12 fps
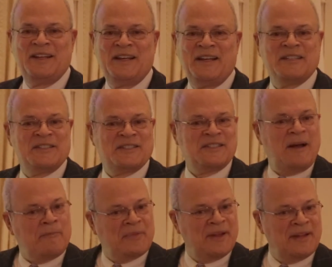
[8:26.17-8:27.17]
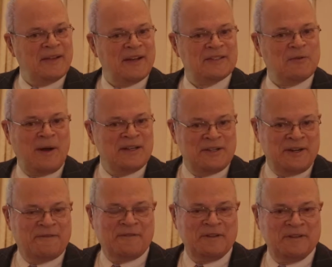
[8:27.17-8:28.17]
is something that is quite
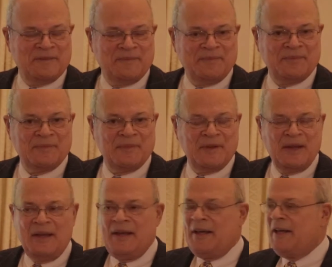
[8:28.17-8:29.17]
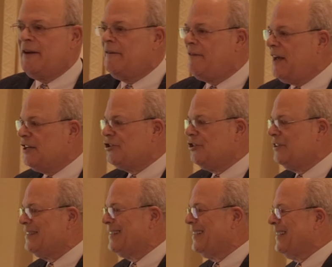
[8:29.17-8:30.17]
different.
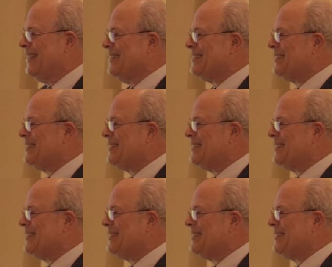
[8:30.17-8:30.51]
Innovation is